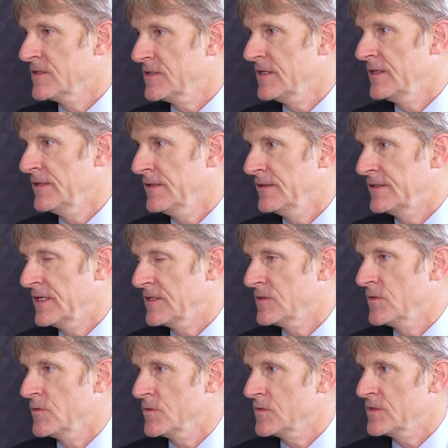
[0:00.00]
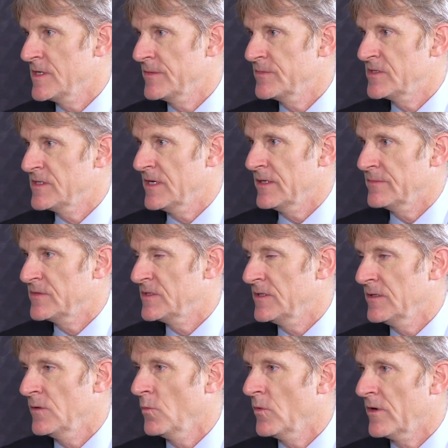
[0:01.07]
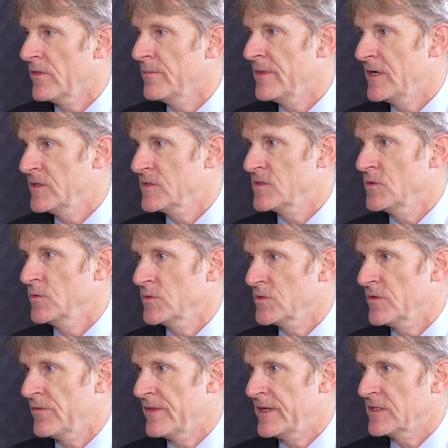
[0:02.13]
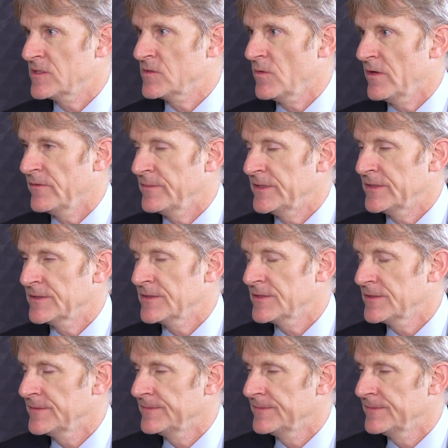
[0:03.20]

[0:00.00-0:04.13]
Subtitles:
through the steps. What are the milestones over the next 12 months?